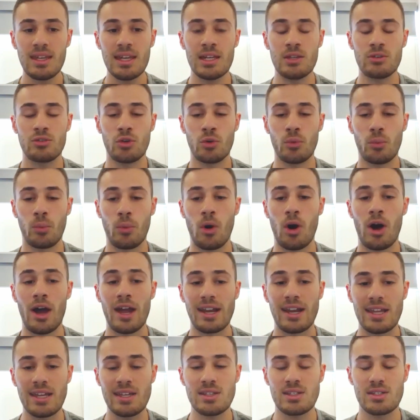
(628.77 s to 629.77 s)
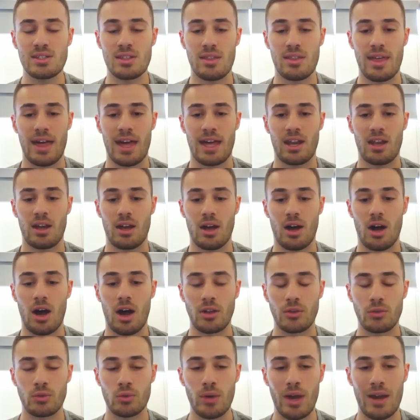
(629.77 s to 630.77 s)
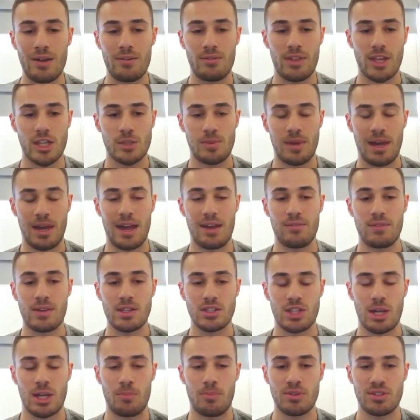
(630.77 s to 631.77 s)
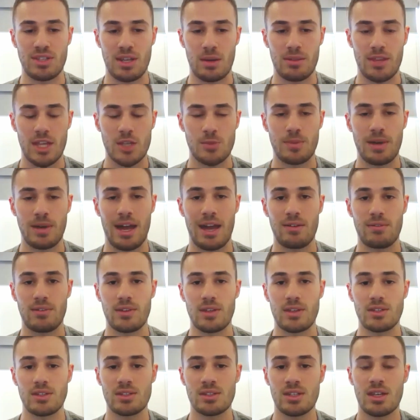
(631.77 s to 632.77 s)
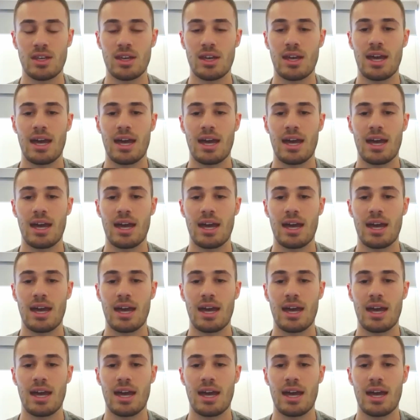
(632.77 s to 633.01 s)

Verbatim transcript: into why it is that I do have these behaviors and I present these behaviors,